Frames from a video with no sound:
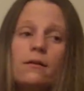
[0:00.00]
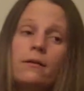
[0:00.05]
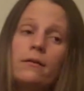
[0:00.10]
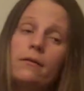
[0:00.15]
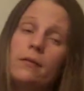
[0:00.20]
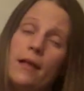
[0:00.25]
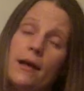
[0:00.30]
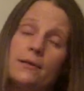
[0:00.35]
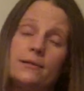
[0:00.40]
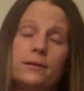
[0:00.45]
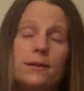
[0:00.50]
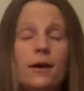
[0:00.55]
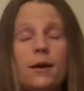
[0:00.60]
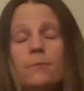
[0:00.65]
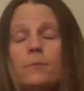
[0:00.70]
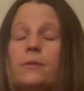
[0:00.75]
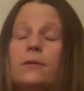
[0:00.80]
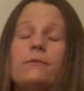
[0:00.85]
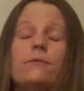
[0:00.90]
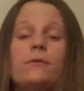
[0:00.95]
or last
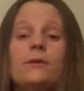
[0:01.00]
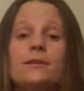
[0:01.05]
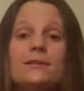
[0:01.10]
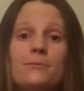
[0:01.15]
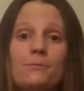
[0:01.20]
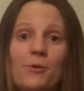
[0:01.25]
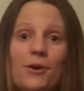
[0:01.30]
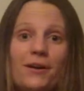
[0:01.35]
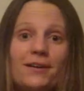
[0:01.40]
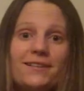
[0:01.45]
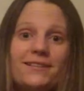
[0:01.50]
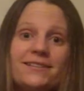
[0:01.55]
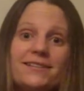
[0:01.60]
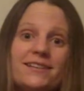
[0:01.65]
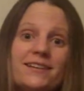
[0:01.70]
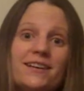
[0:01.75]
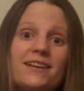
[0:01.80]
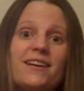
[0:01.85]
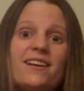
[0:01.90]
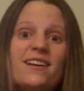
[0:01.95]
couple of weeks of
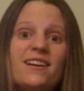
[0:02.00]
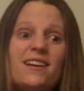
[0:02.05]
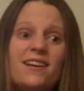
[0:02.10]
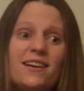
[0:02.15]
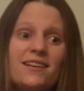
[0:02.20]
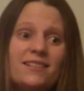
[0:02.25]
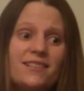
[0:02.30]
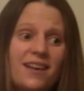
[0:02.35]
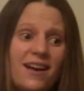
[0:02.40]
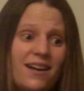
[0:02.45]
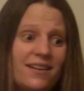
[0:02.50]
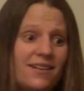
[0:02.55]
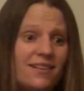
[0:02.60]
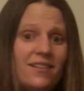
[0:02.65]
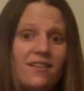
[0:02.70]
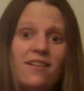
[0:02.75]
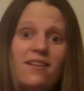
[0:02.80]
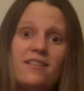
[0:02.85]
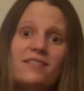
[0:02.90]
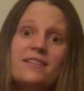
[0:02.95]
pregnancy, is kind
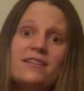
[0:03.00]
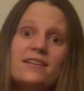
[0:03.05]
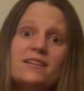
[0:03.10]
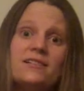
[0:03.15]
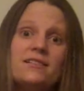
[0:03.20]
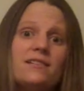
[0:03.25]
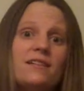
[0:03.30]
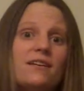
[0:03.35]
of the hardest.